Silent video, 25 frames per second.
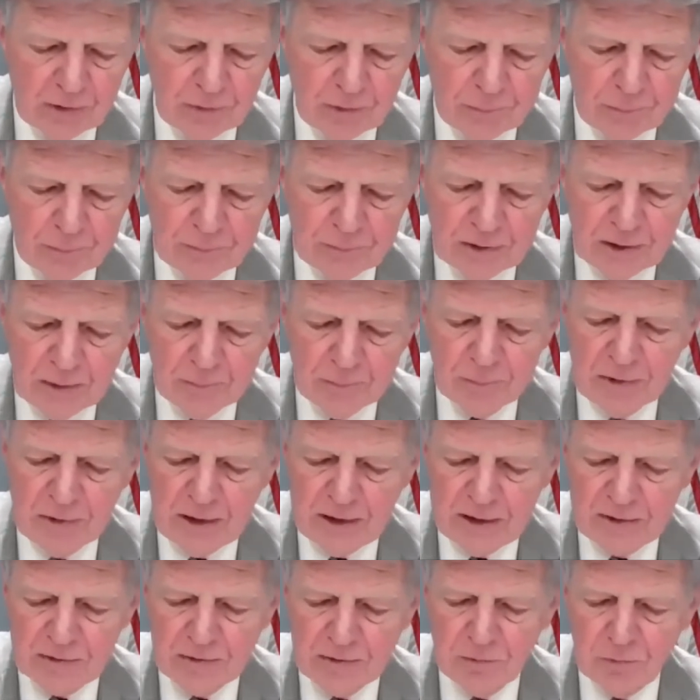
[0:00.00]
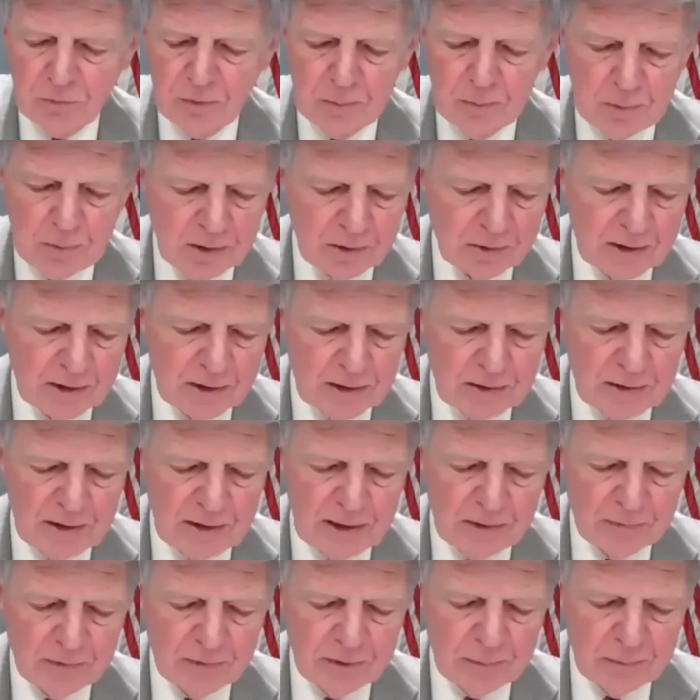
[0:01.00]
up the updates to the Winnebago County
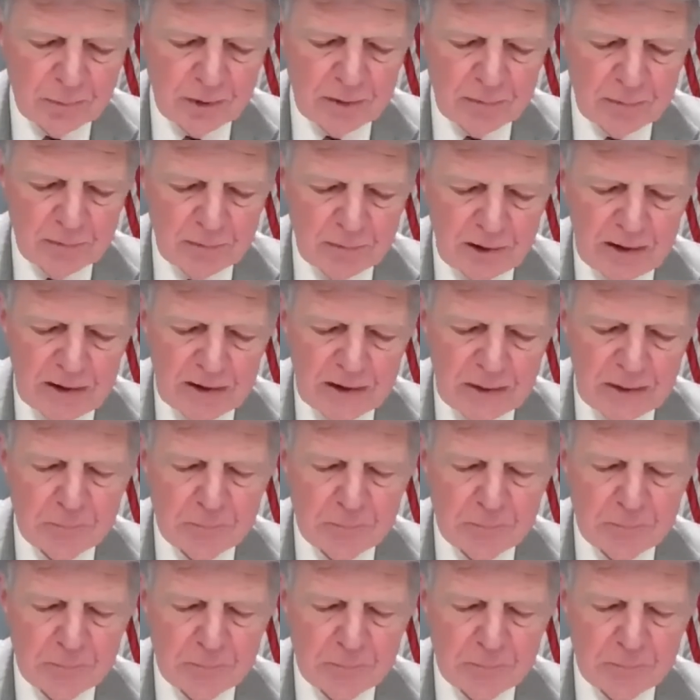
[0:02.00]
Health Department at